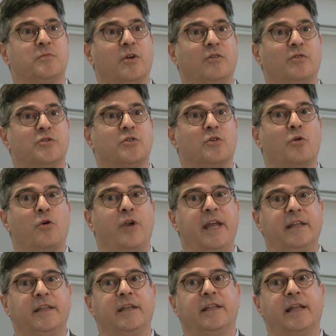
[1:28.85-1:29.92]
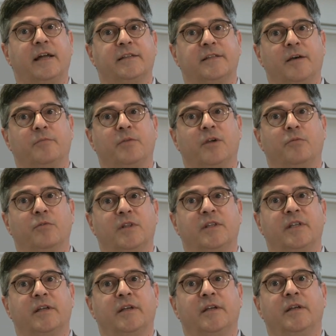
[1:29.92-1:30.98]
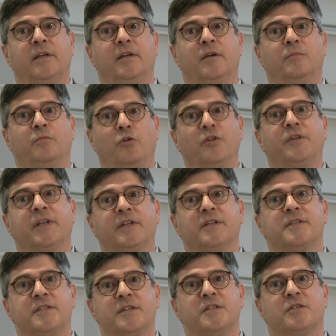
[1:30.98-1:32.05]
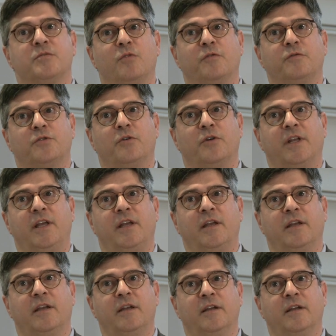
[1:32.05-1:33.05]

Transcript: but also connecting that topic with the political system of Turkey,